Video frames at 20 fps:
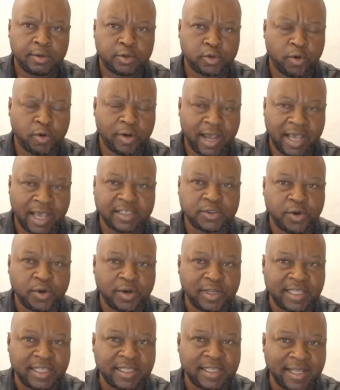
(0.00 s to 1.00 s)
So guys,
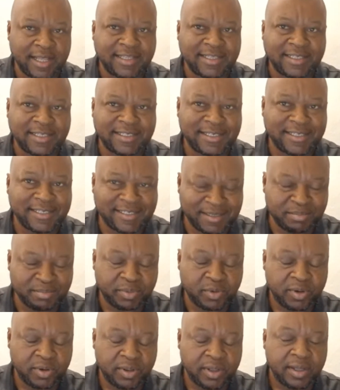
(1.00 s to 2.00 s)
don't think that this is
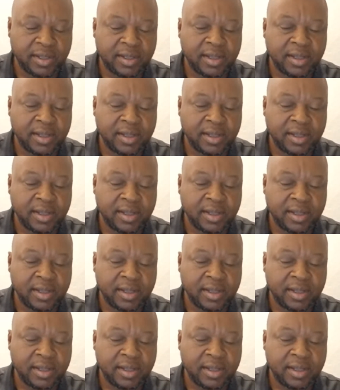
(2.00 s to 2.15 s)
simple.